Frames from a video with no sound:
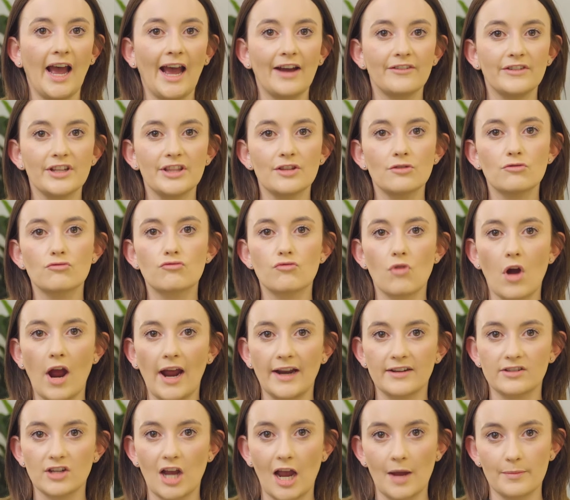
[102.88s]
Having the
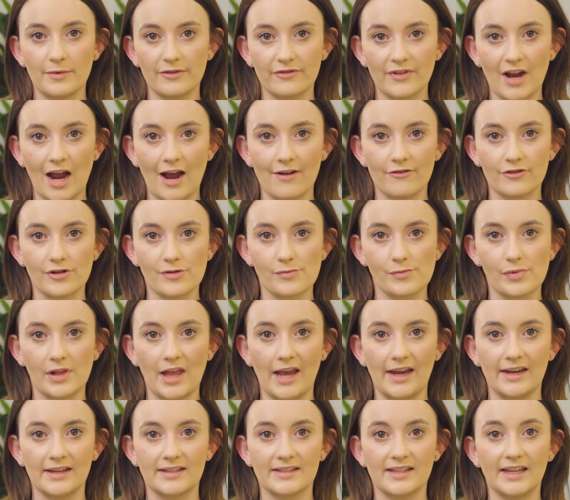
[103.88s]
right type of cover in
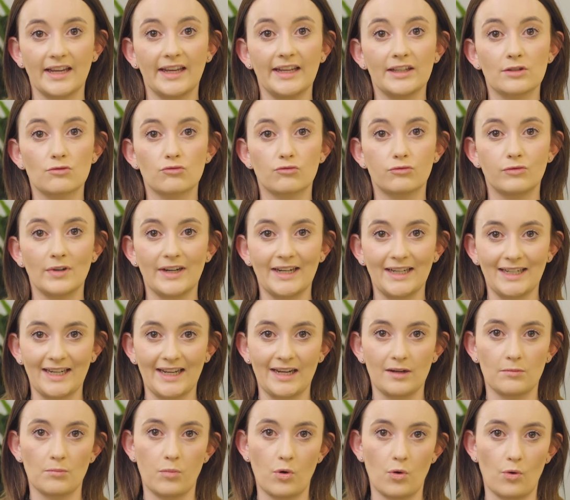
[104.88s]
place is
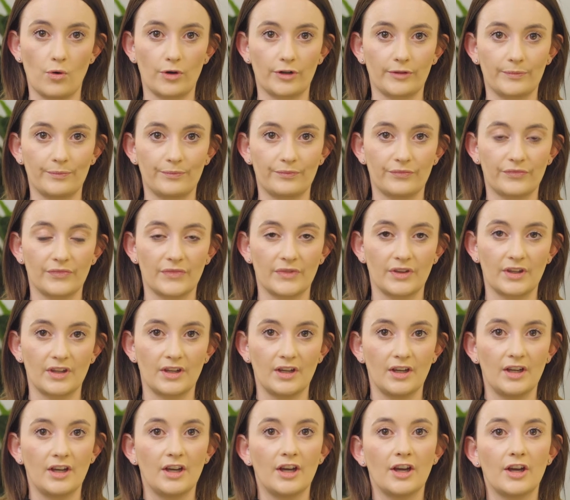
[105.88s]
really important.
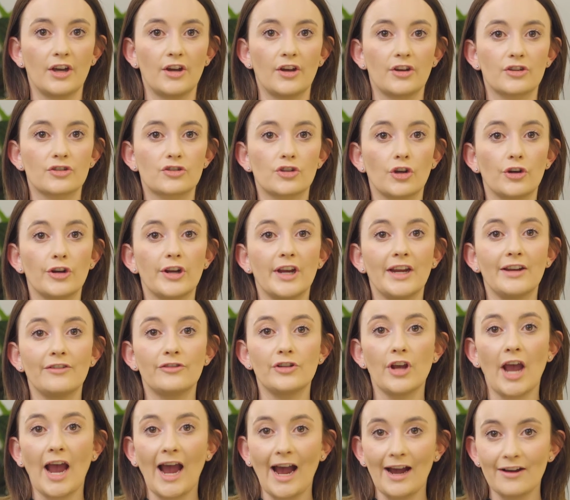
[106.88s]
So,
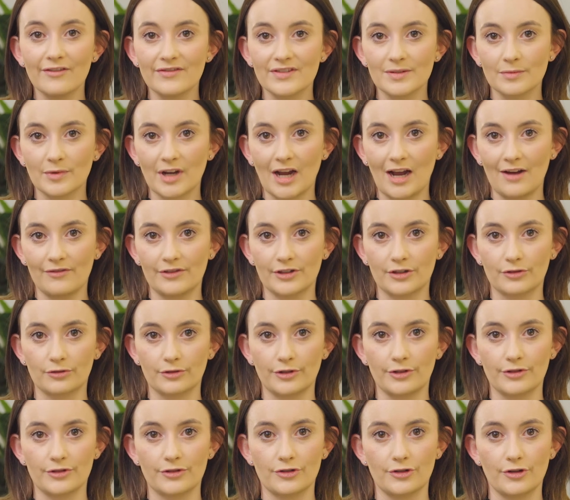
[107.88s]
if you have some cover
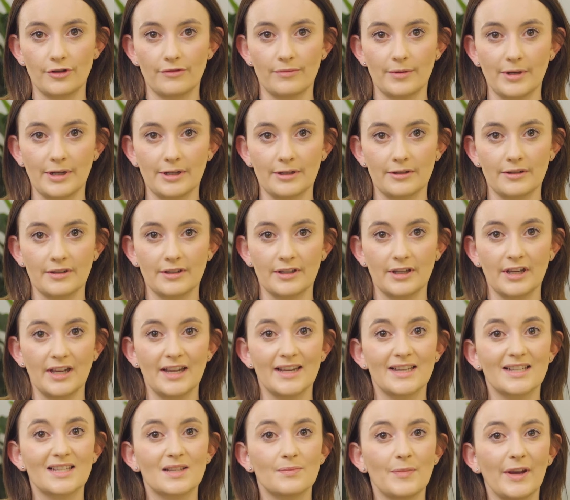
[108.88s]
through your super,
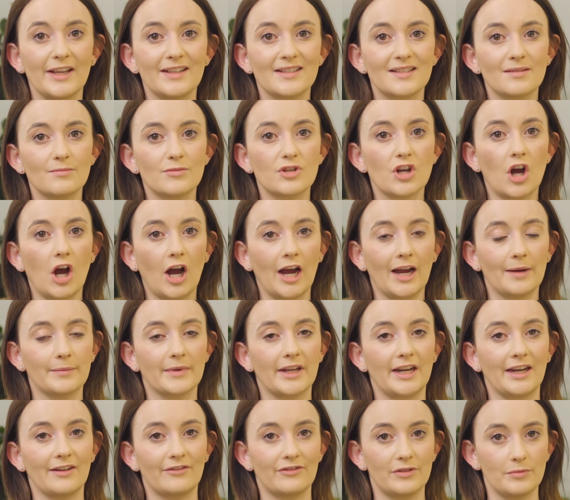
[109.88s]
spend some time
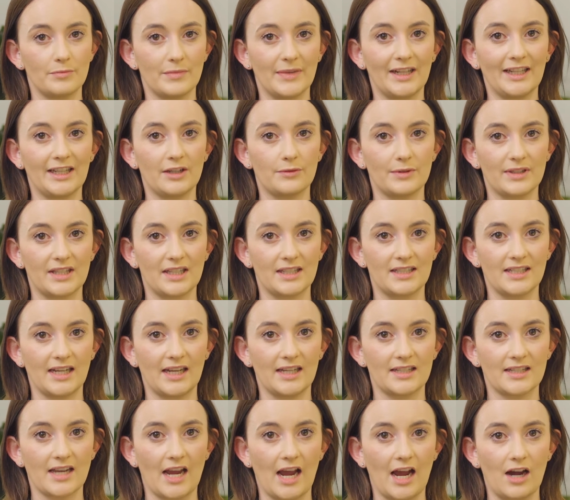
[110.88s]
getting familiar with the
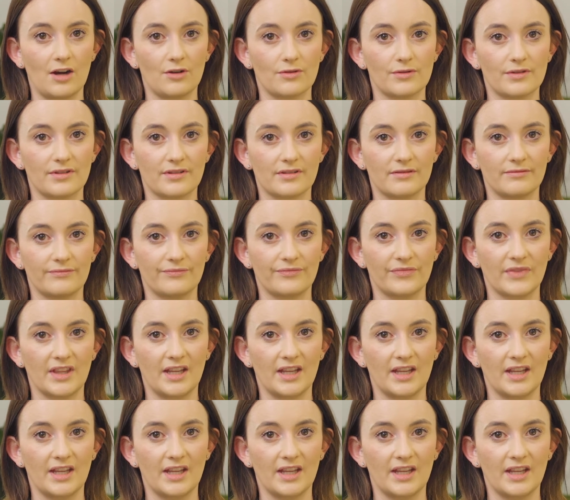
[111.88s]
details.